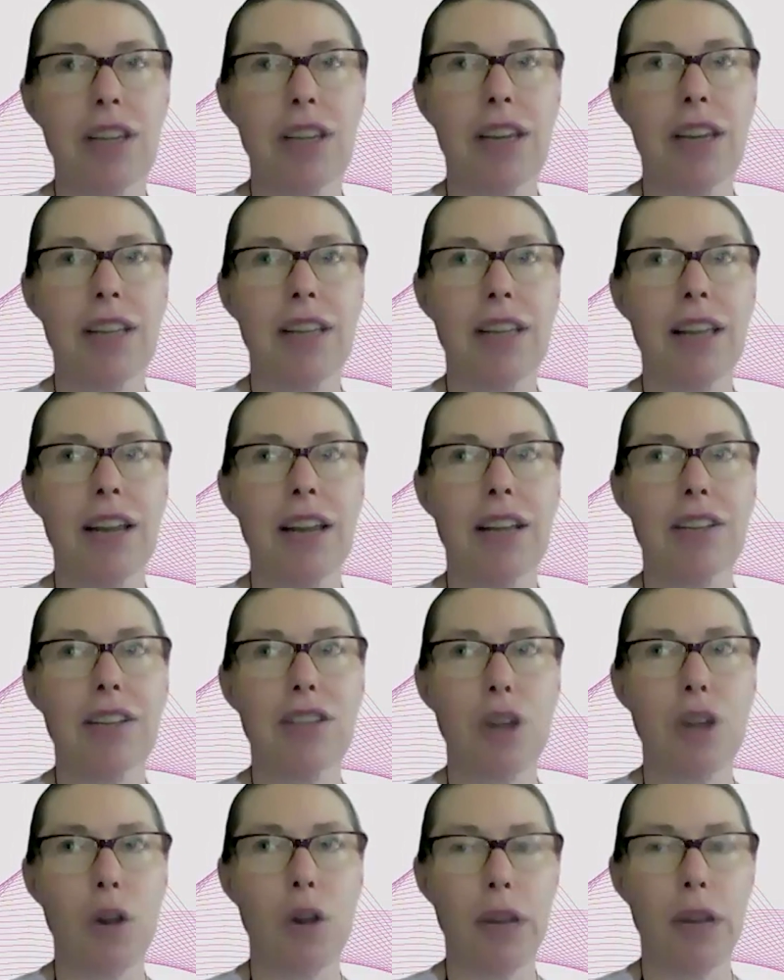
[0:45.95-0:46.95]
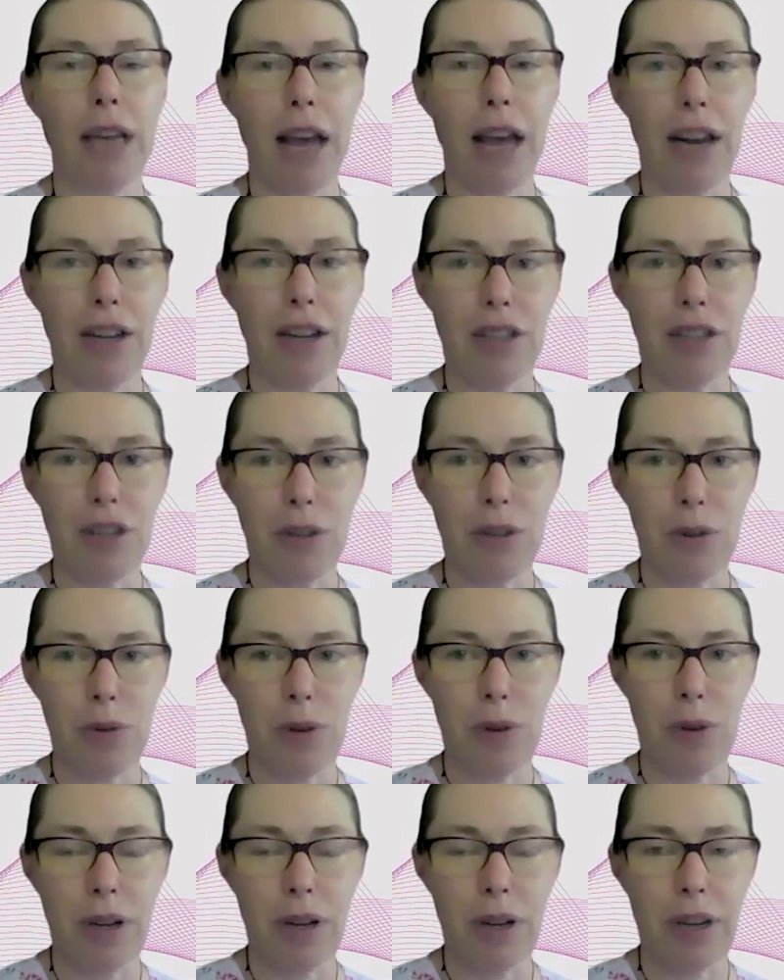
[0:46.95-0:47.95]
and then it slowly got into
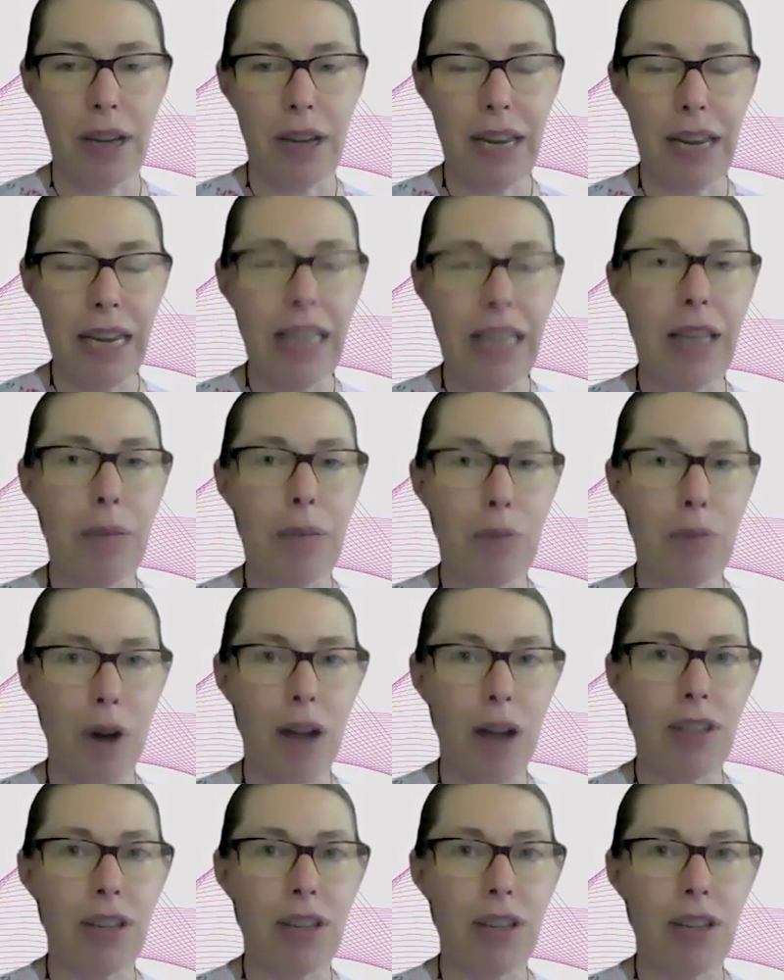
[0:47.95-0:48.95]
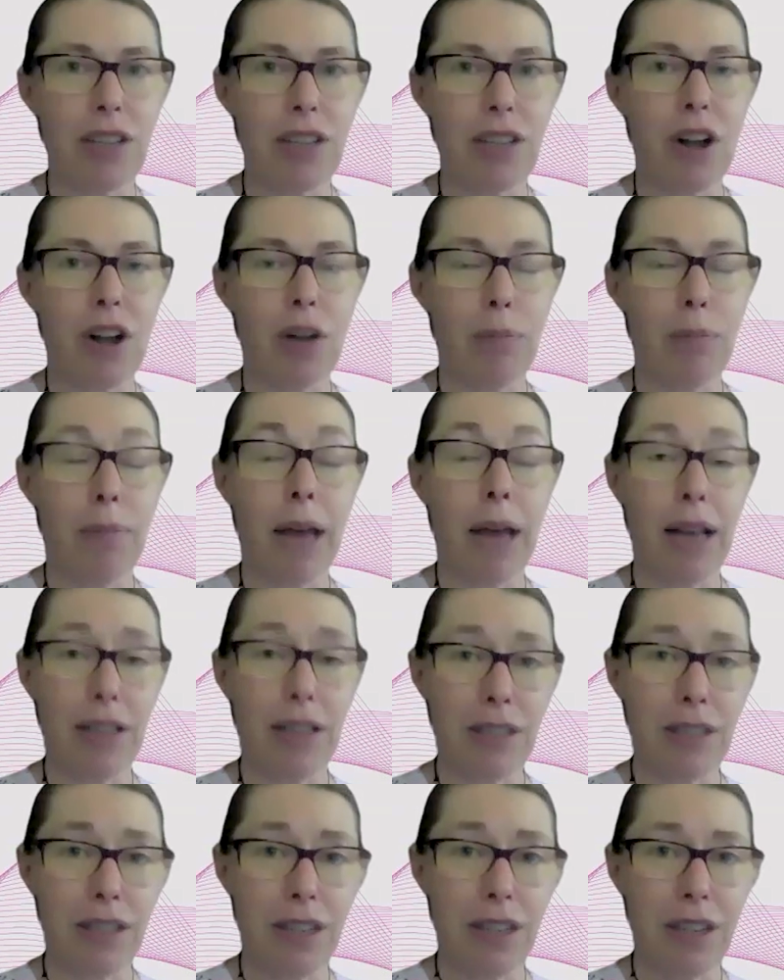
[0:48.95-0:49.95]
a healing process called
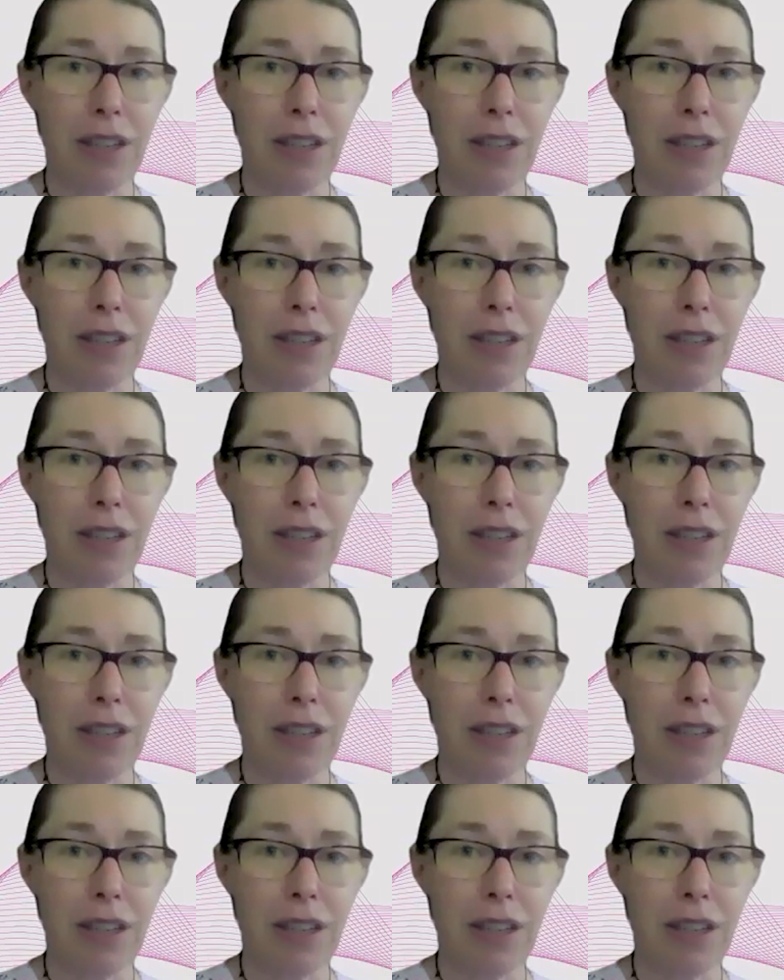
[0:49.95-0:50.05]
B.E.S.T,